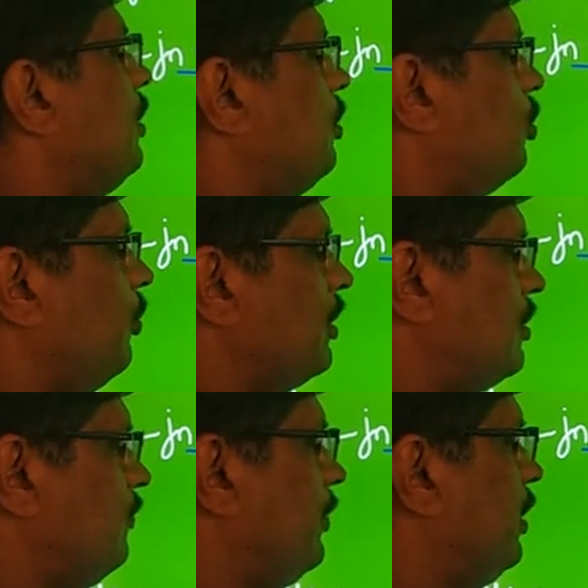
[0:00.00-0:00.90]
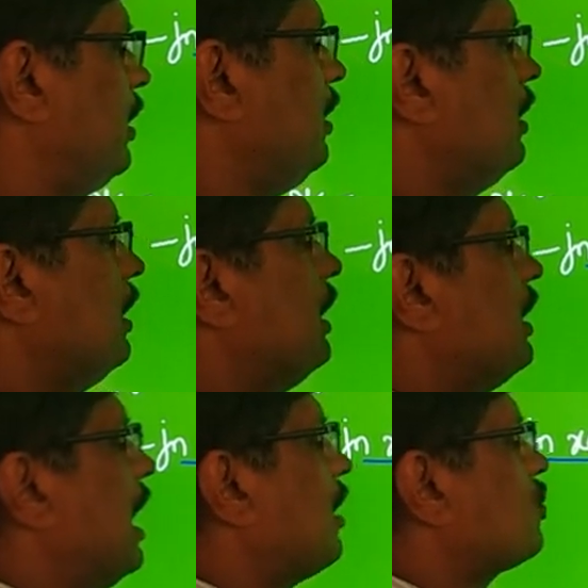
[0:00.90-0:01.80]
n is equal to minus infinity to
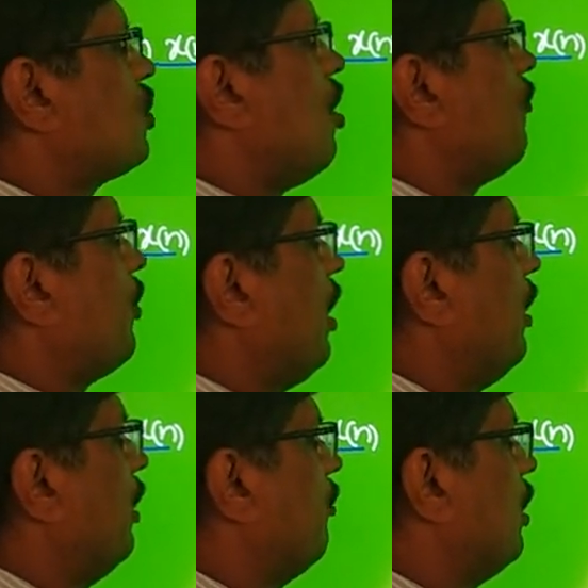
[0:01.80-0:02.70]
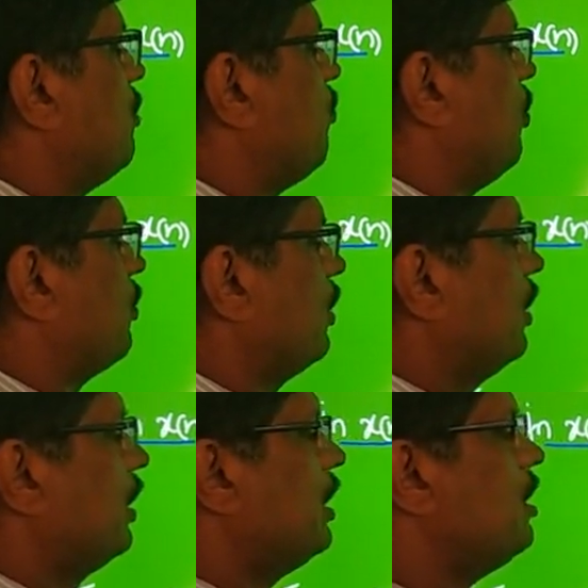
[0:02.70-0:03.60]
plus infinity x of
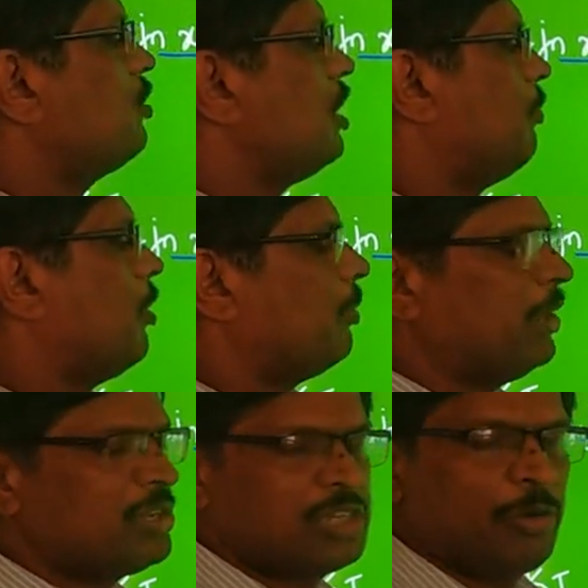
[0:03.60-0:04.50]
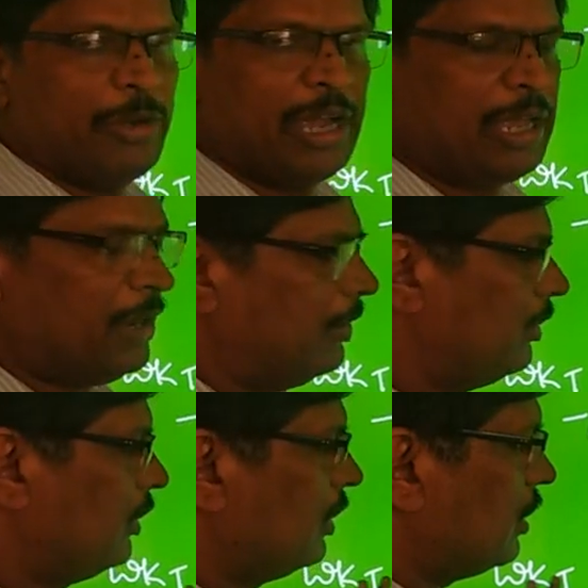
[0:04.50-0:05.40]
n, your input, into e
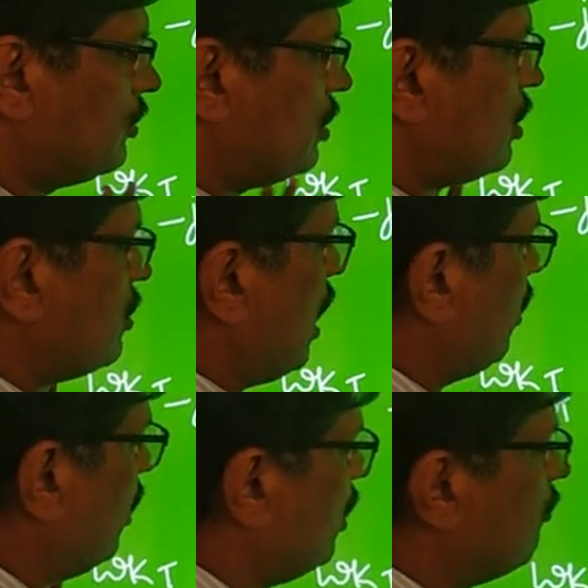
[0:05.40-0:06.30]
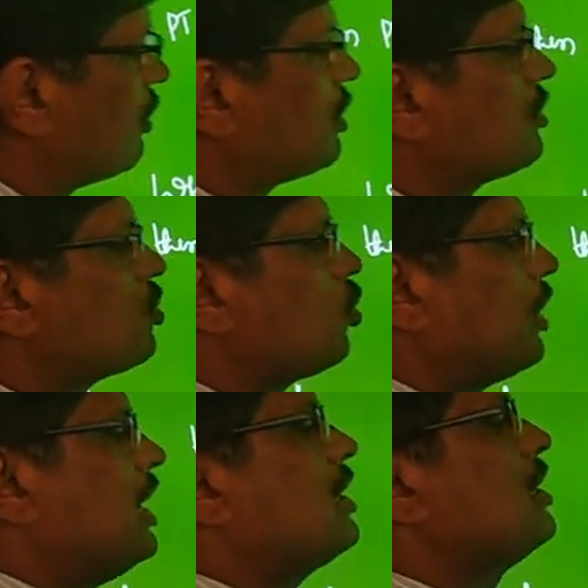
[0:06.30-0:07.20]
power minus j omega n. This is
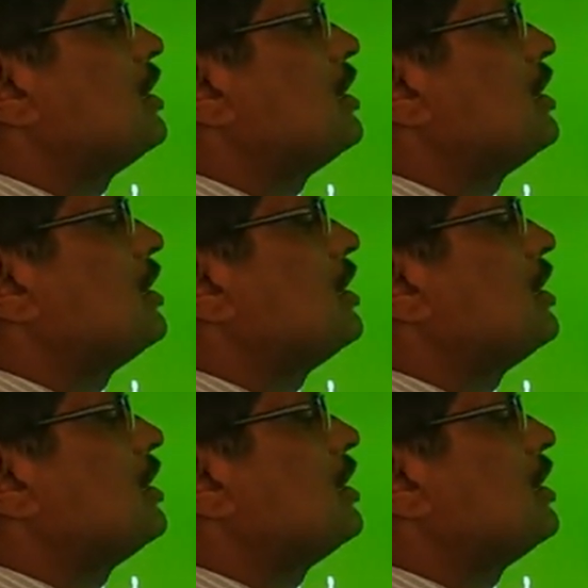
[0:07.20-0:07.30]
standard